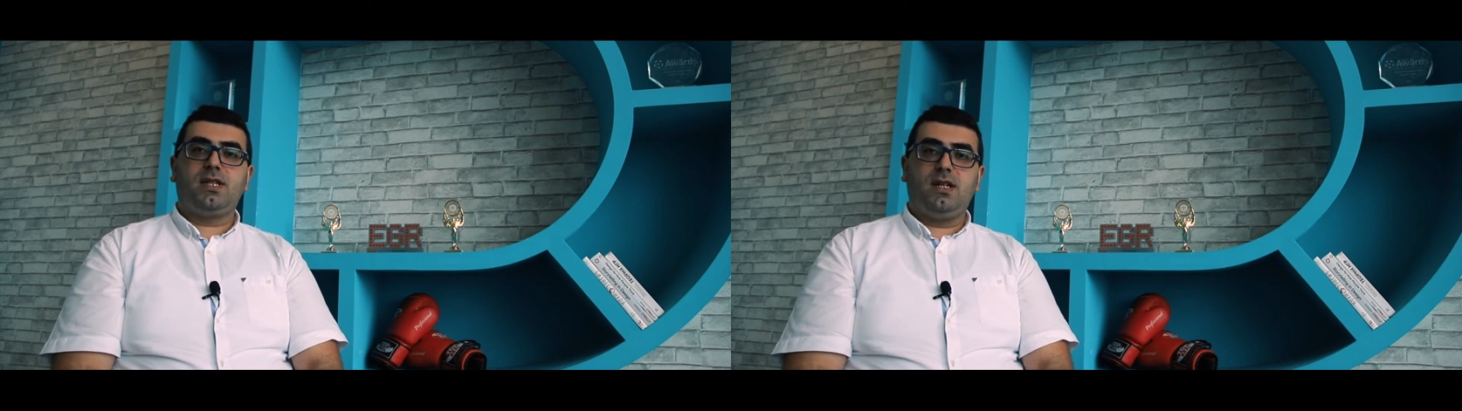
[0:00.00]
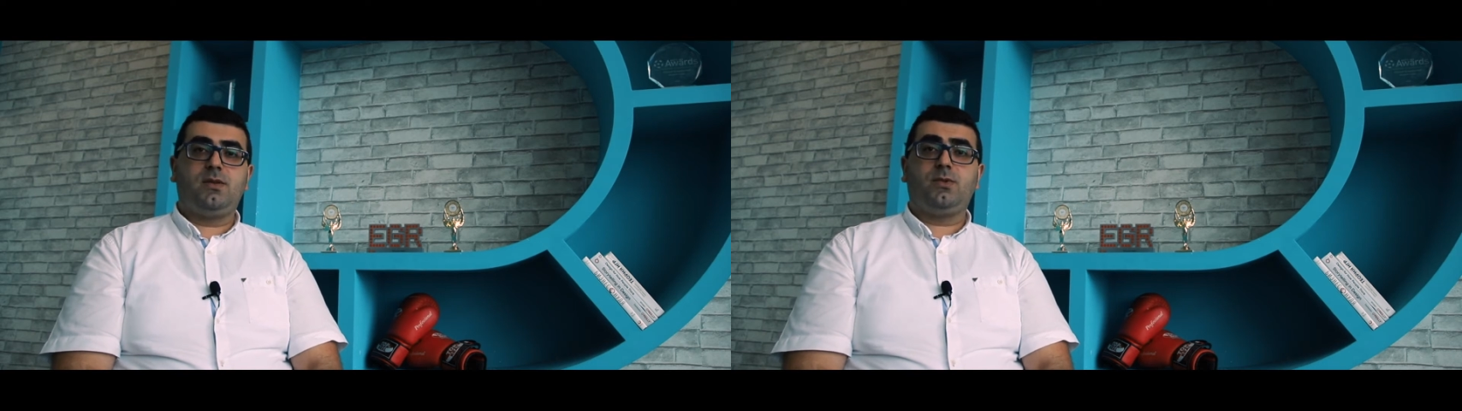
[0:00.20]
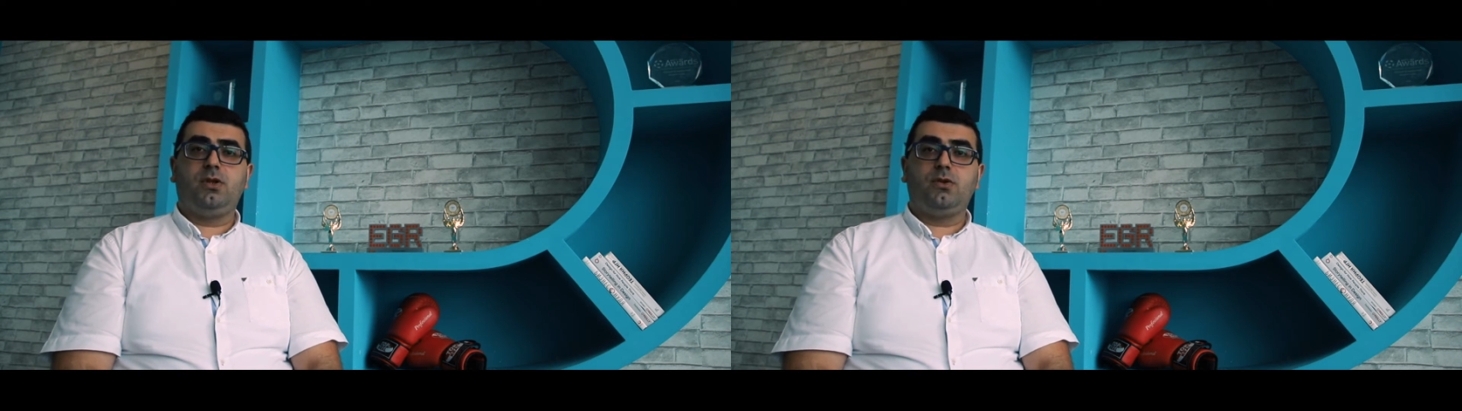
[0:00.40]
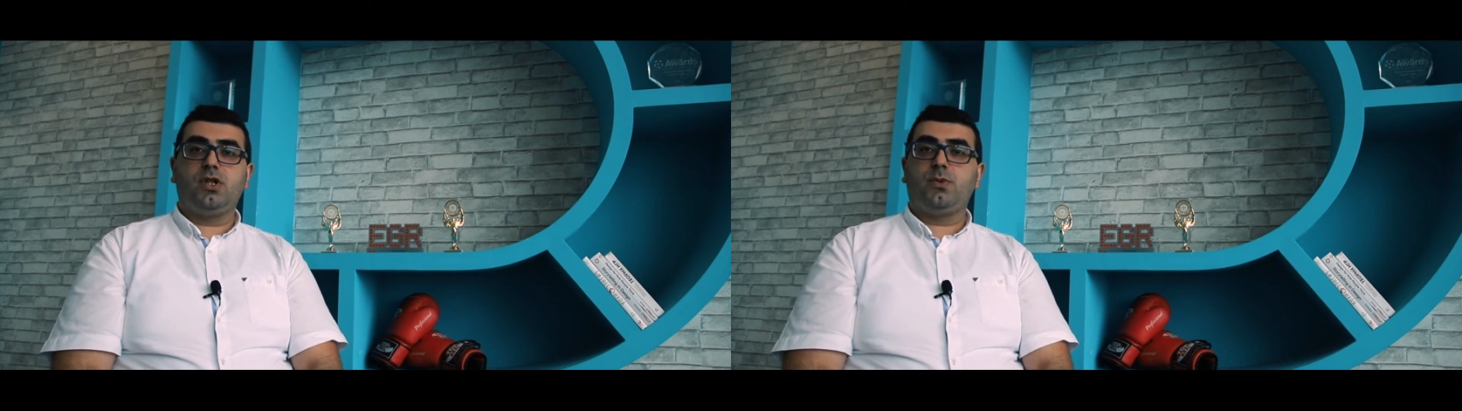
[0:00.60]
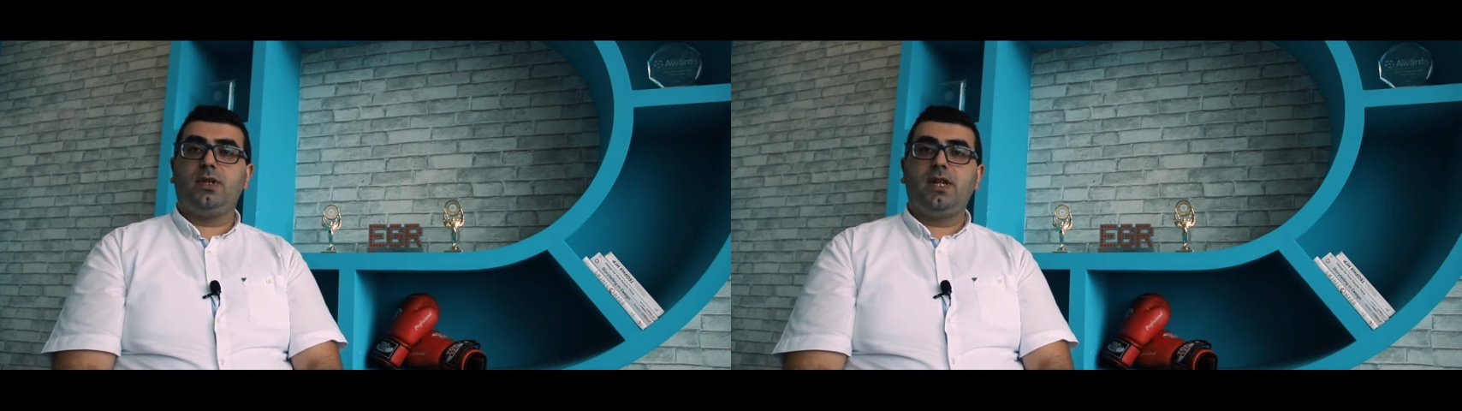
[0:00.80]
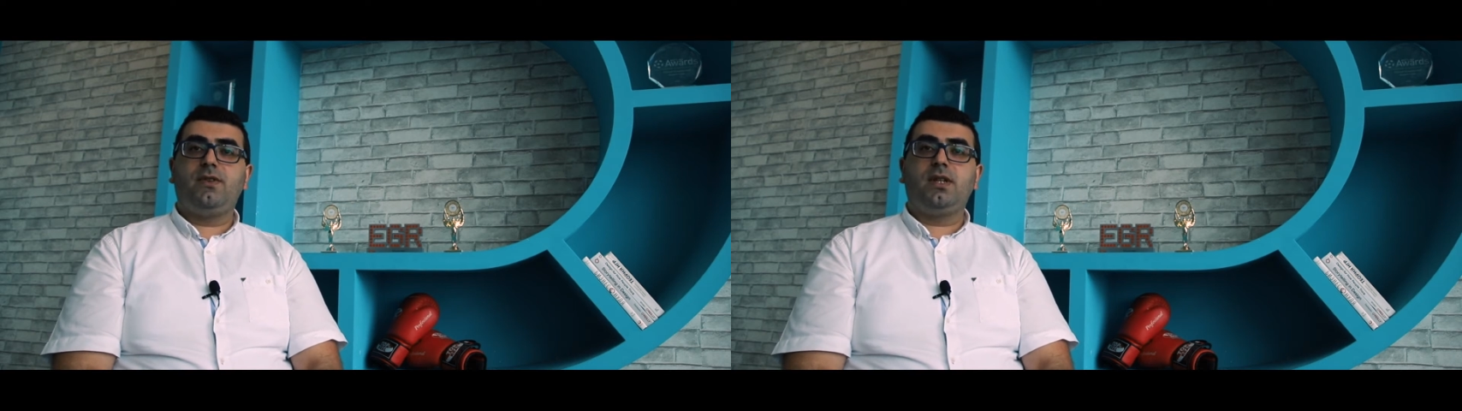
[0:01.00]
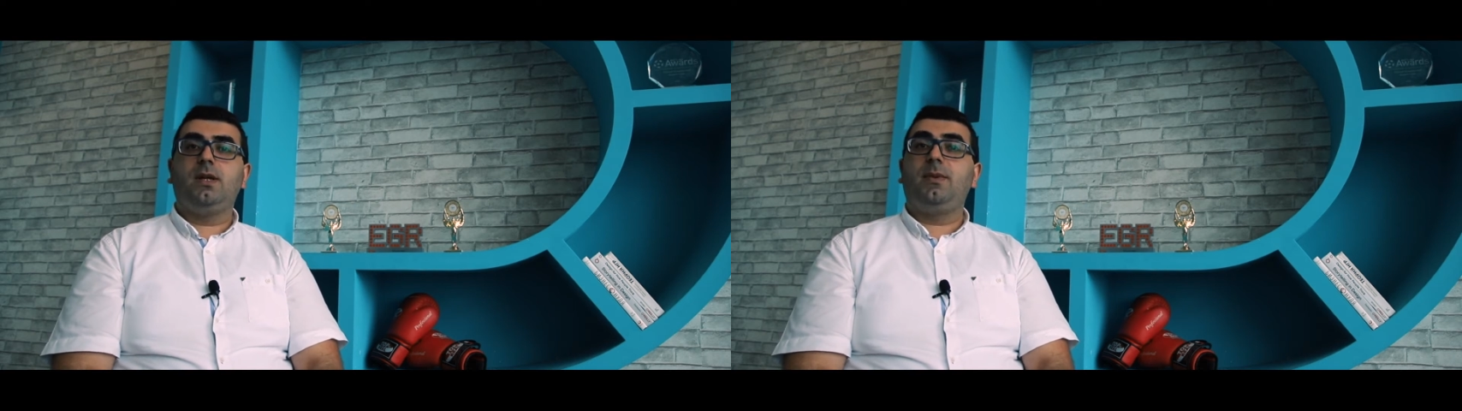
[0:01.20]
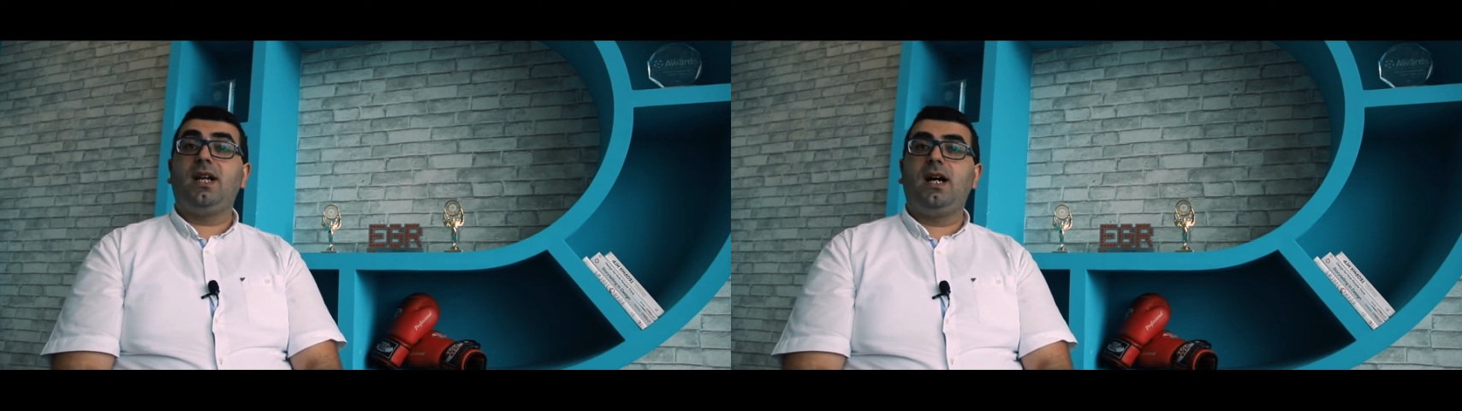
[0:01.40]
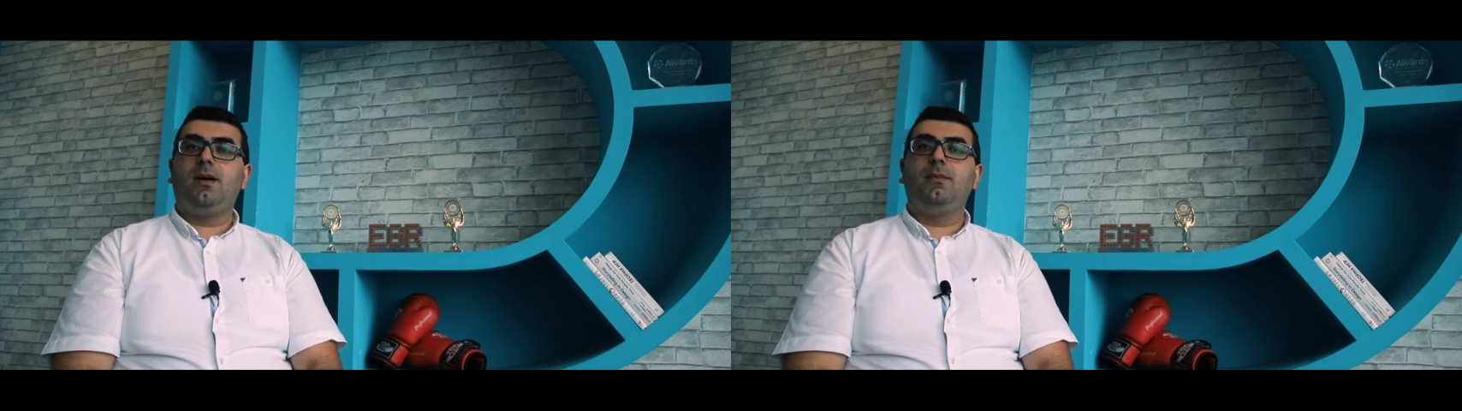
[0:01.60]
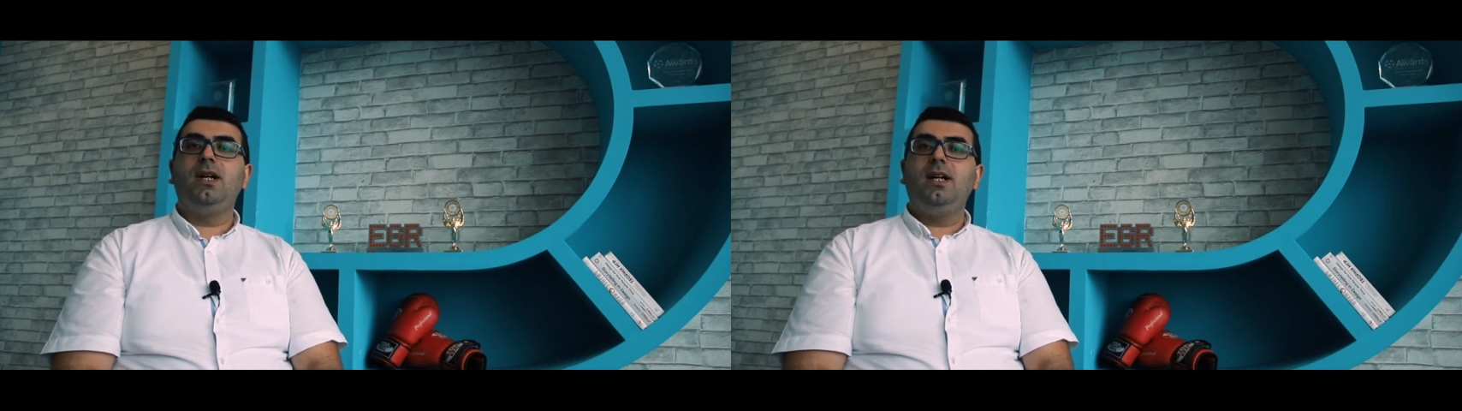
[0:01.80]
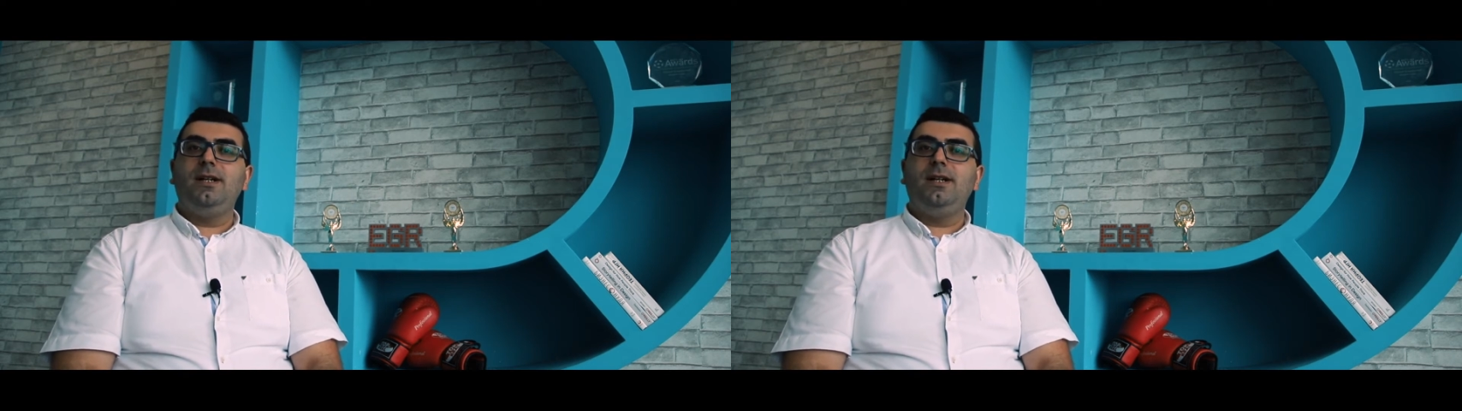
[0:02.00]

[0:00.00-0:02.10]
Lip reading: custom solutions will definitely become